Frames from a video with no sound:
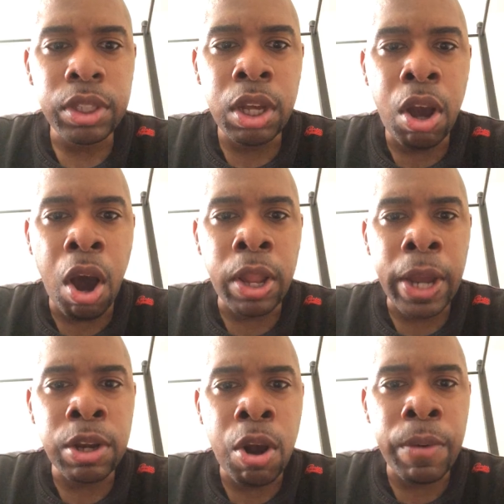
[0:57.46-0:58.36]
all I
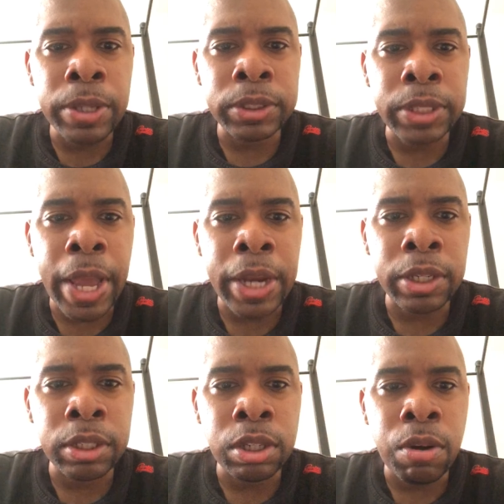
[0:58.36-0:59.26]
know is that
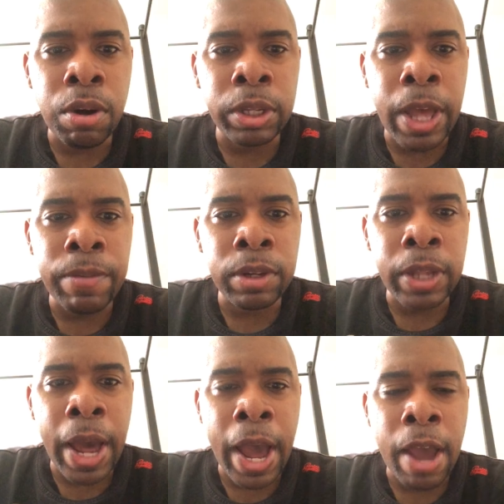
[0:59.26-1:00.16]
you know Eleven
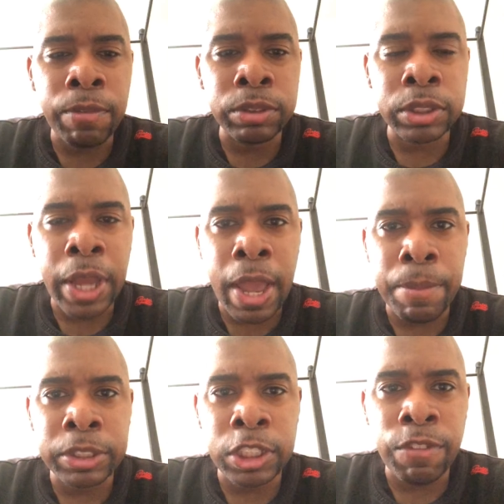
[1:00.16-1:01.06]
Alive, which is an
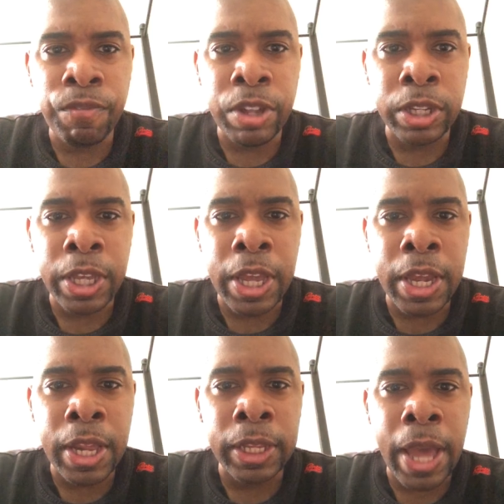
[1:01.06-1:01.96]
NBC affiliate in
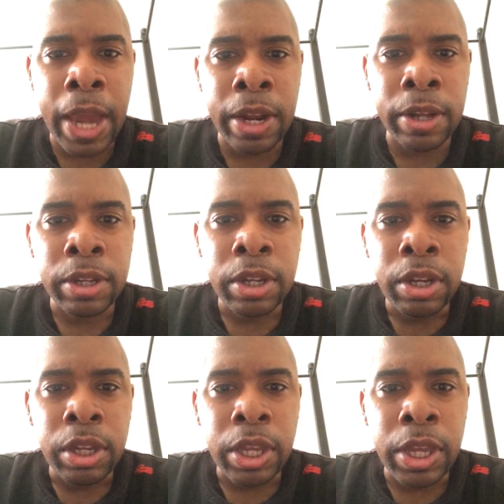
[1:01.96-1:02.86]
Atlanta,
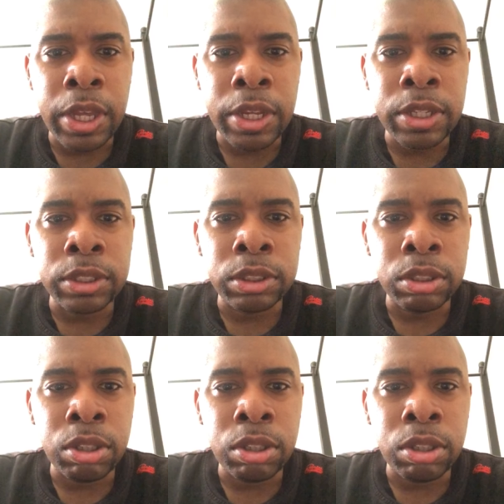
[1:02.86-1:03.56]
is